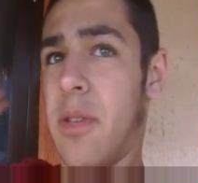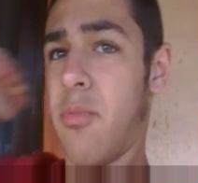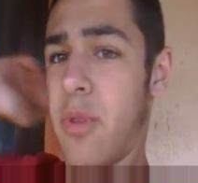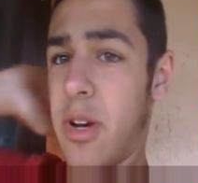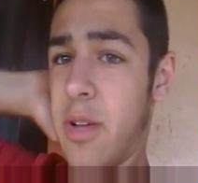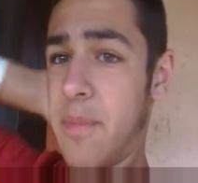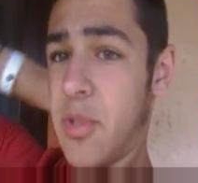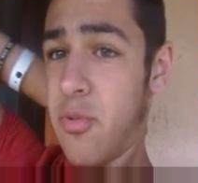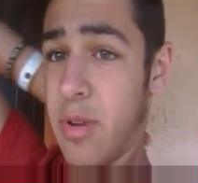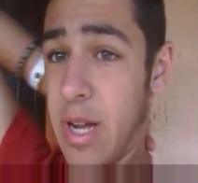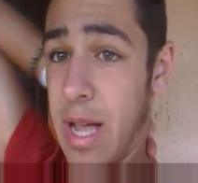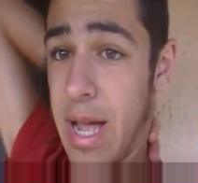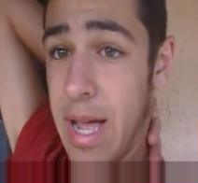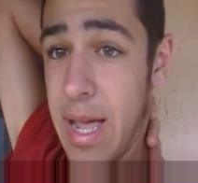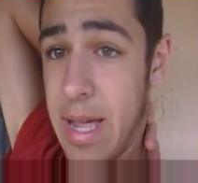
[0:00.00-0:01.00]
he went up to
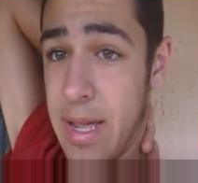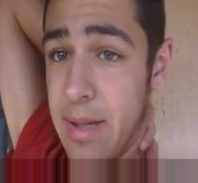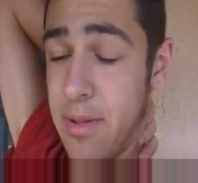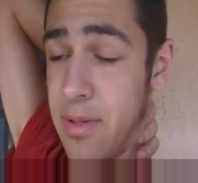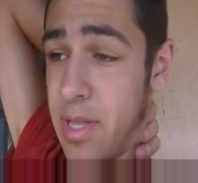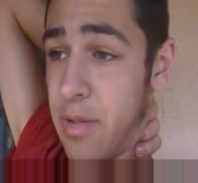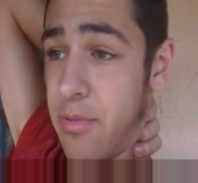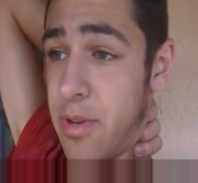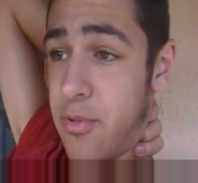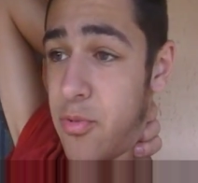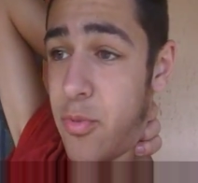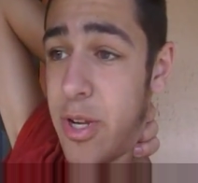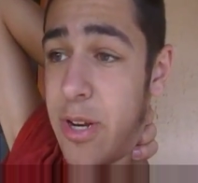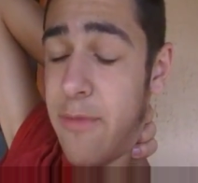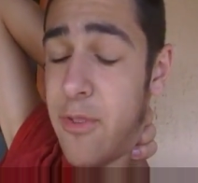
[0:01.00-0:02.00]
a guy like when he
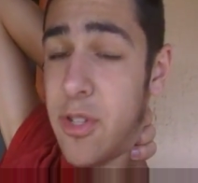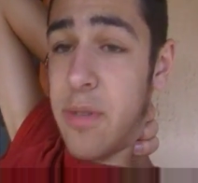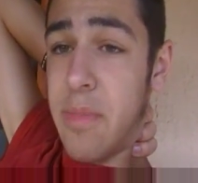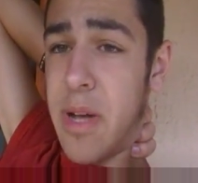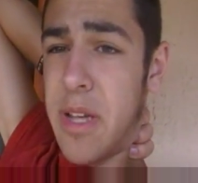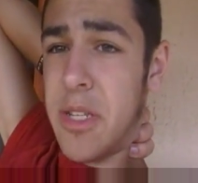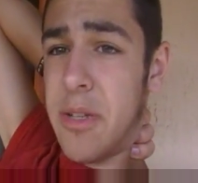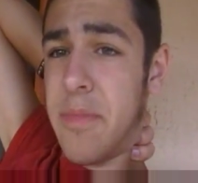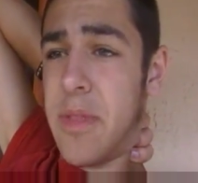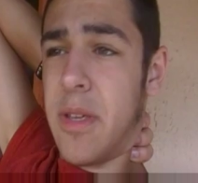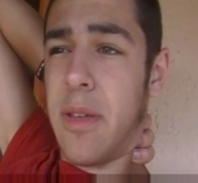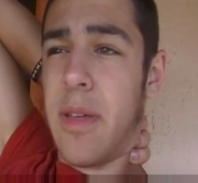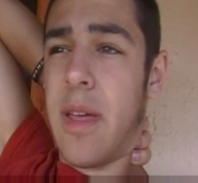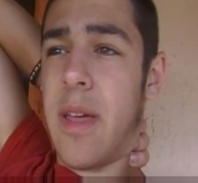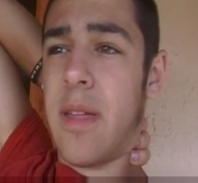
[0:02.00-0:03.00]
was waiting for us to buy
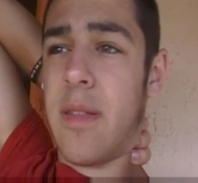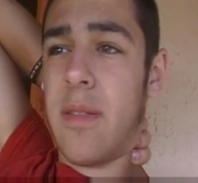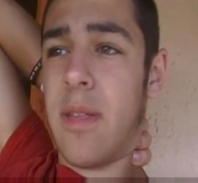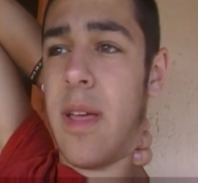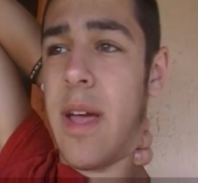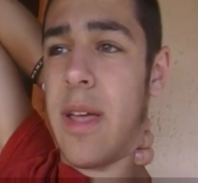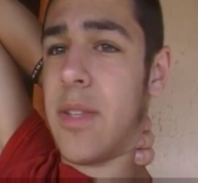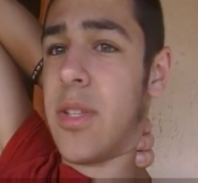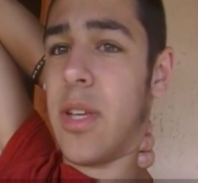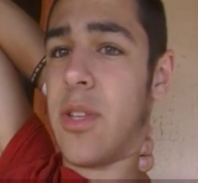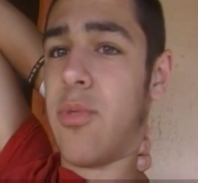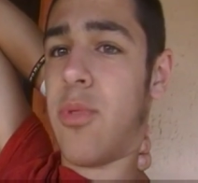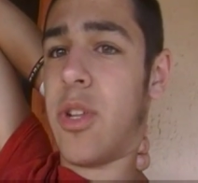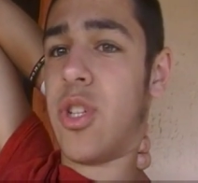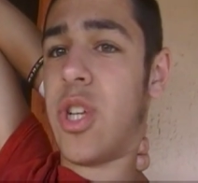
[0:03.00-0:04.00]
something, and the guy's
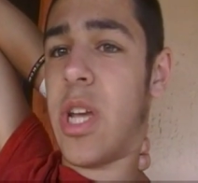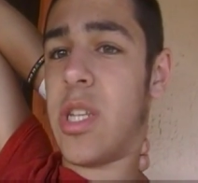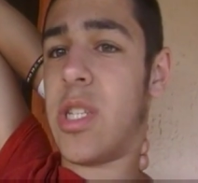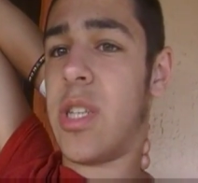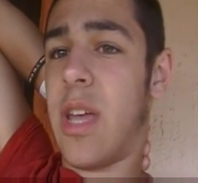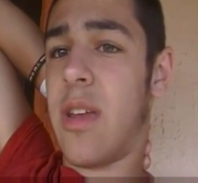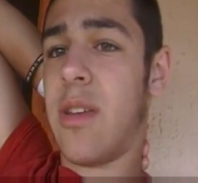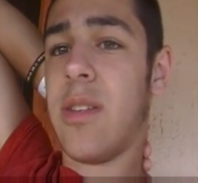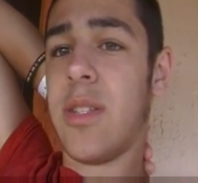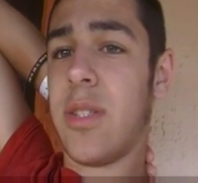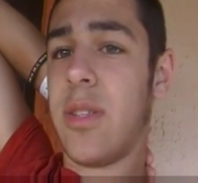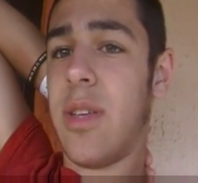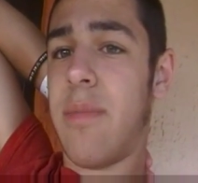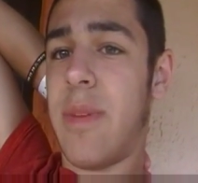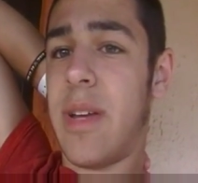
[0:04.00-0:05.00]
like, "Do you want a chess set?"
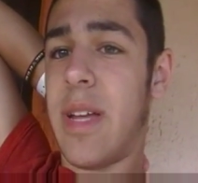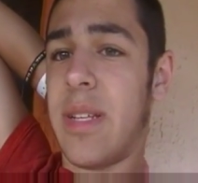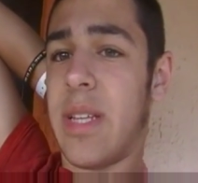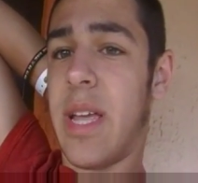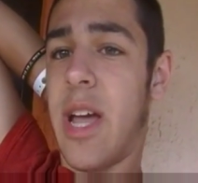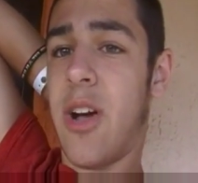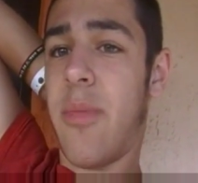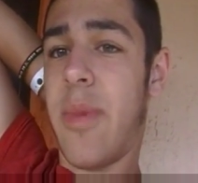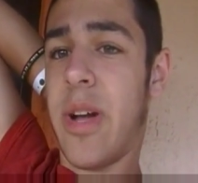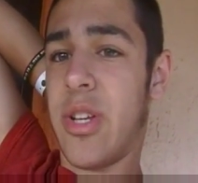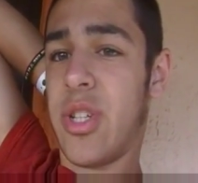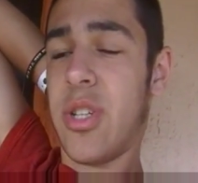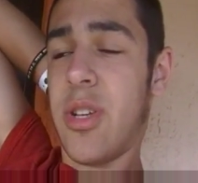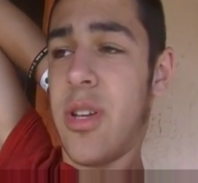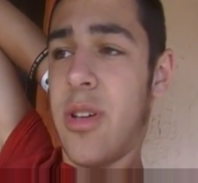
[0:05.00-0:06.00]
And my dad's like, "How
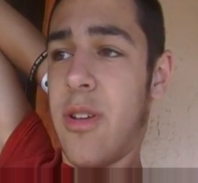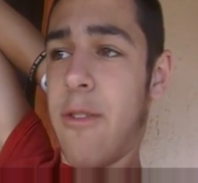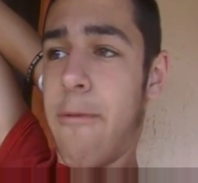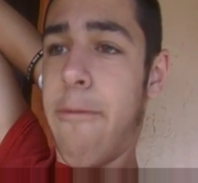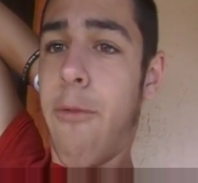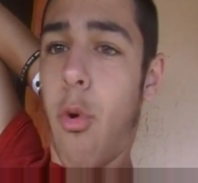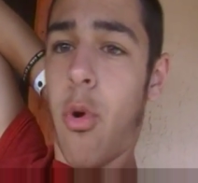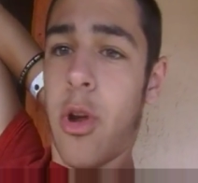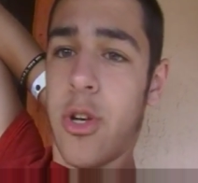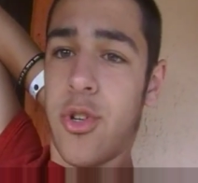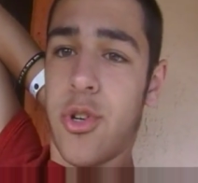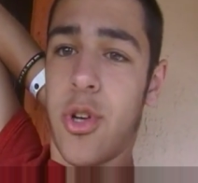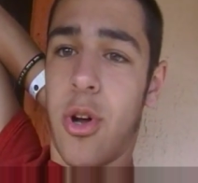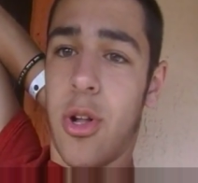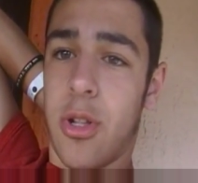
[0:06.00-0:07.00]
much?"
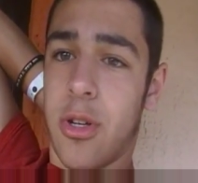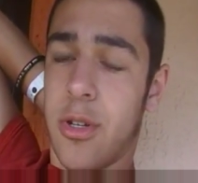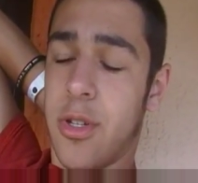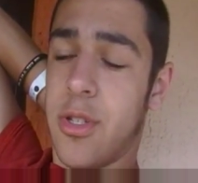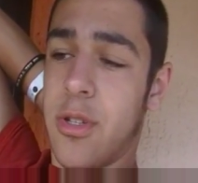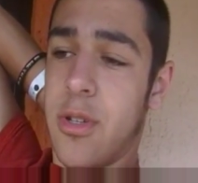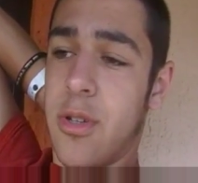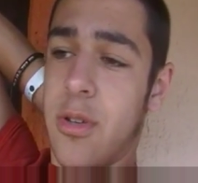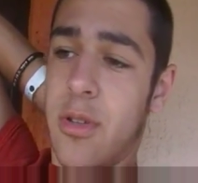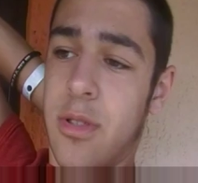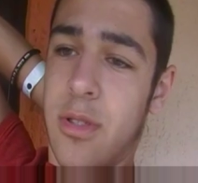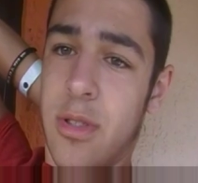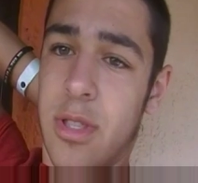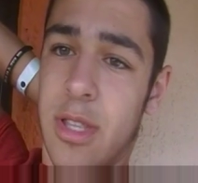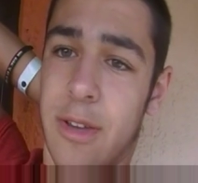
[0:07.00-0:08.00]
$400.
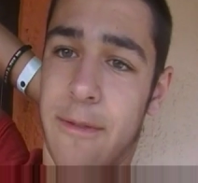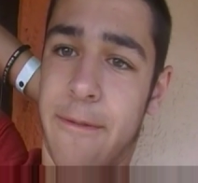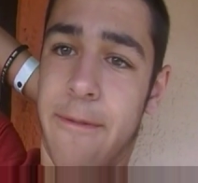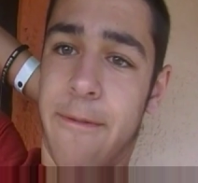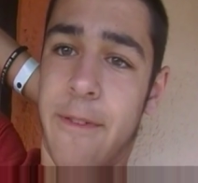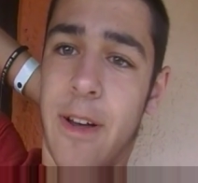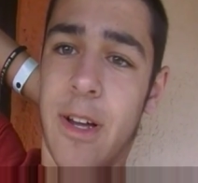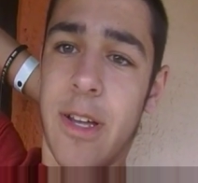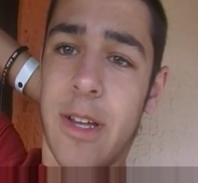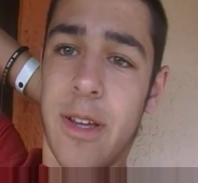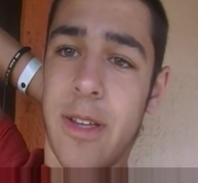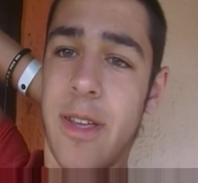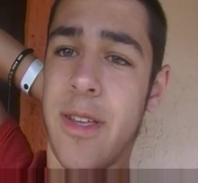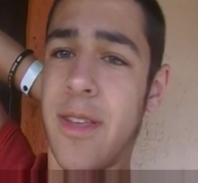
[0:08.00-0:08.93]
The fuck?